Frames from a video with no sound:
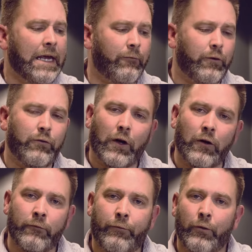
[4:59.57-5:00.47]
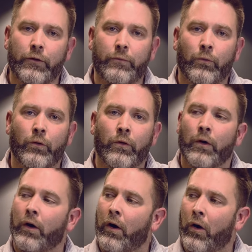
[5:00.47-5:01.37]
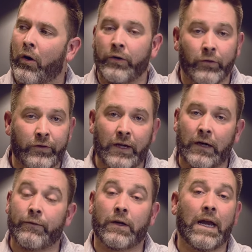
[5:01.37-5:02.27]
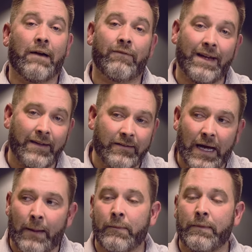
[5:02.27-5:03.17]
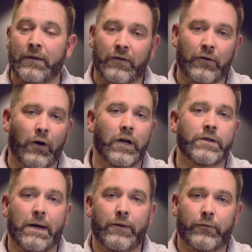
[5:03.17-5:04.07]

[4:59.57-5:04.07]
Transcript: If you turn the focus more on yourself, you're going to have less time to be discouraged by